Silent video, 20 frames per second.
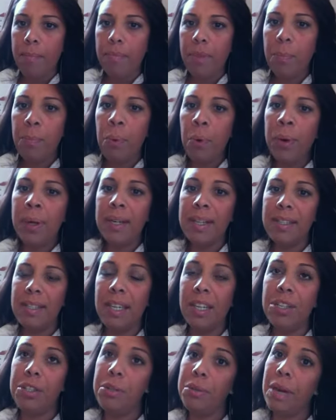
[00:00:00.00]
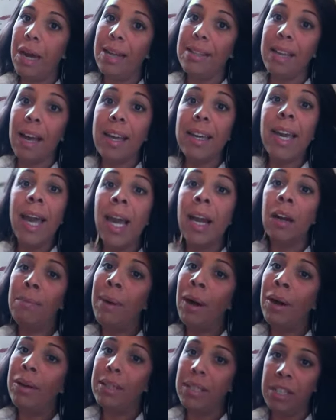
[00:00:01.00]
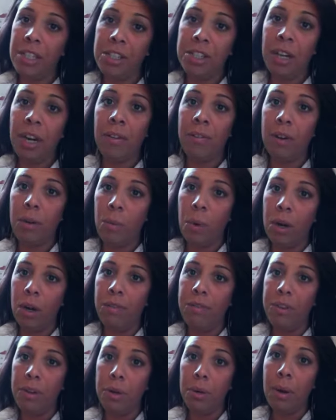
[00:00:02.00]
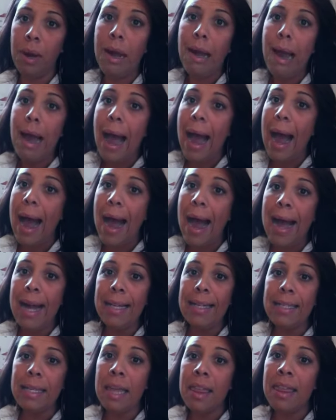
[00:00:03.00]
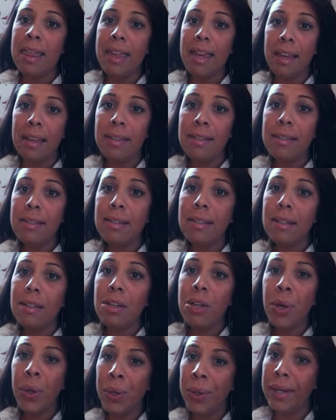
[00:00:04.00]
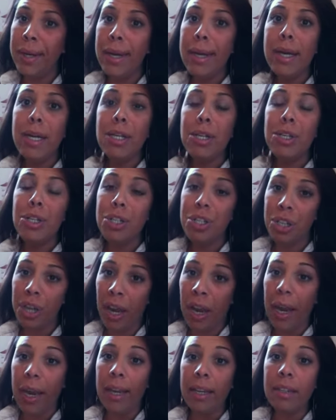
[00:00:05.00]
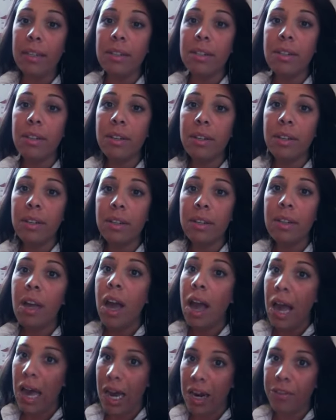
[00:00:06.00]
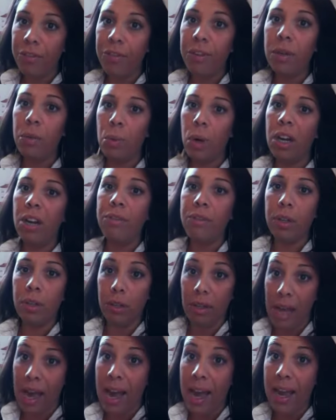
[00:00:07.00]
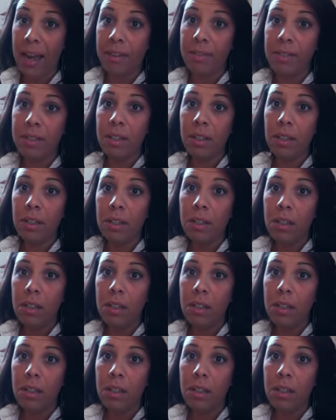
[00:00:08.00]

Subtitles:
The point is this, you guys, I care about each and every one of you, and this could change every one of your lives.